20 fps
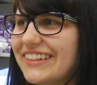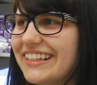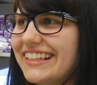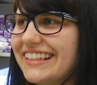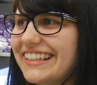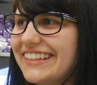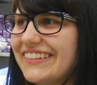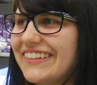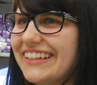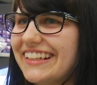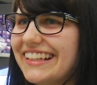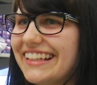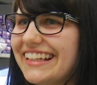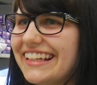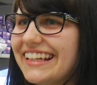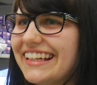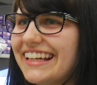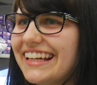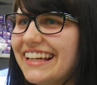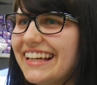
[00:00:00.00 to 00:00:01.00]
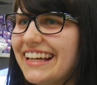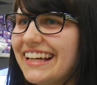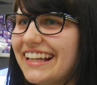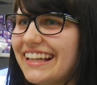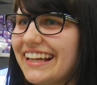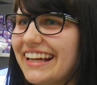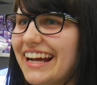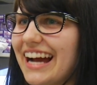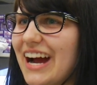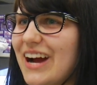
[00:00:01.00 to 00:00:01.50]
really, really
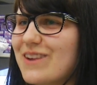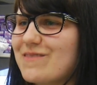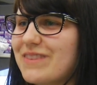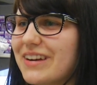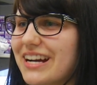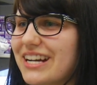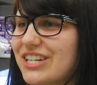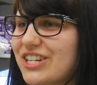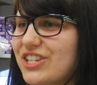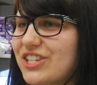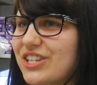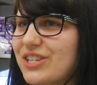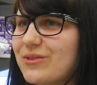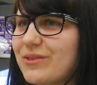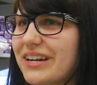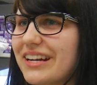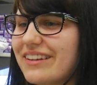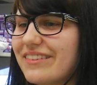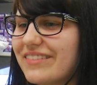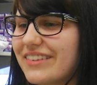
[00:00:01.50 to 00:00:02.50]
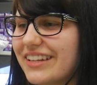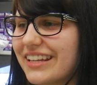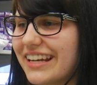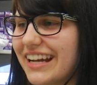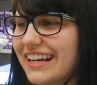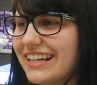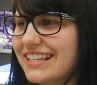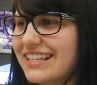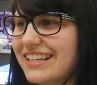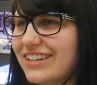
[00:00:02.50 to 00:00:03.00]
like high pressure, just waiting for the
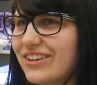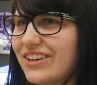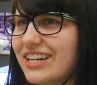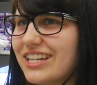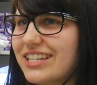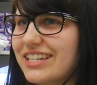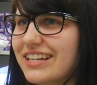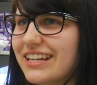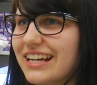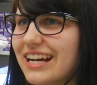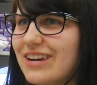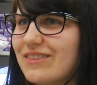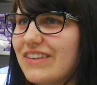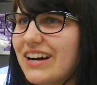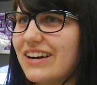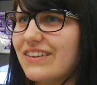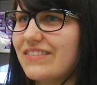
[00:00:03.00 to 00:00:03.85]
next question to come